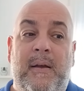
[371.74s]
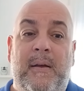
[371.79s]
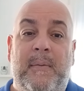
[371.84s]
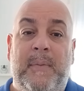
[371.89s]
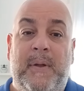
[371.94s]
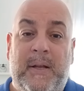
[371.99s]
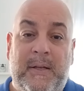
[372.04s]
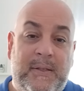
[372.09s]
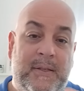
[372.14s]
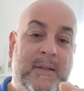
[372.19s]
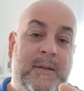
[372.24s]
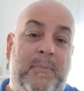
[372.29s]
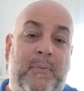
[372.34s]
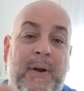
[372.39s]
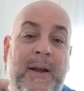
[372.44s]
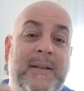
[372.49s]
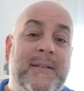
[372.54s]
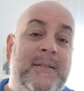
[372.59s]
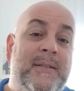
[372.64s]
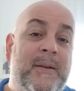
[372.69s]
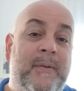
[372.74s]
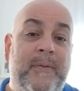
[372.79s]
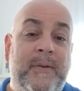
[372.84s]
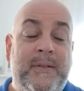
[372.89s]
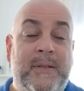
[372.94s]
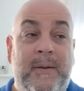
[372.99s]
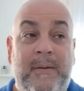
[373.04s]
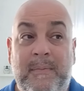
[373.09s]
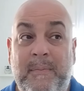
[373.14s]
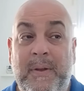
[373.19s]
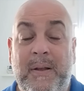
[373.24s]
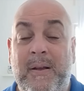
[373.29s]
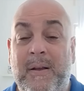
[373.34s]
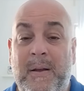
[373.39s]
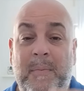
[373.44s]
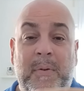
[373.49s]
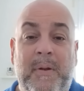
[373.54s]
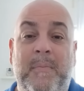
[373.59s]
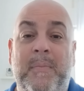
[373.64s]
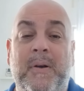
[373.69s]
because of the price difference, I'll make a
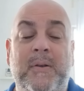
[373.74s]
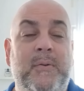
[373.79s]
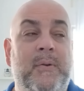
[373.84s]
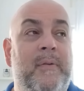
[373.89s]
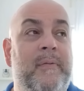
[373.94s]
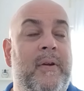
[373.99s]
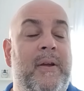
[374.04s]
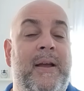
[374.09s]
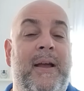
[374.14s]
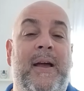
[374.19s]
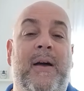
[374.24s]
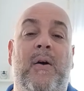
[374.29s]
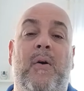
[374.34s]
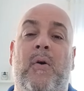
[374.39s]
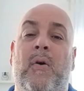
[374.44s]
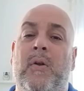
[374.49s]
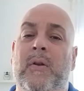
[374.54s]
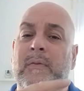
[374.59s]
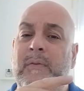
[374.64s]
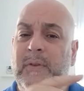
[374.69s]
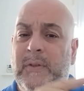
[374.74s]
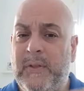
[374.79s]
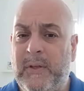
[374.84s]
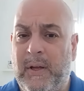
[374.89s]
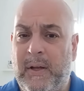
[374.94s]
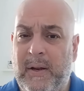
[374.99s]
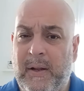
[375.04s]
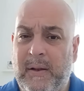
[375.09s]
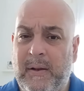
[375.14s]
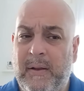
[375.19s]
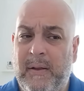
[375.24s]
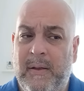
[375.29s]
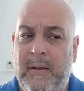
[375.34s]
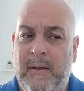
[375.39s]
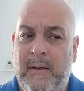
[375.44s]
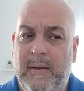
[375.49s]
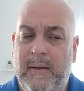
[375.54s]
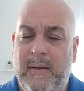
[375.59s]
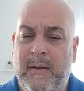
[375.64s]
couple of bucks, whatever. All of a sudden,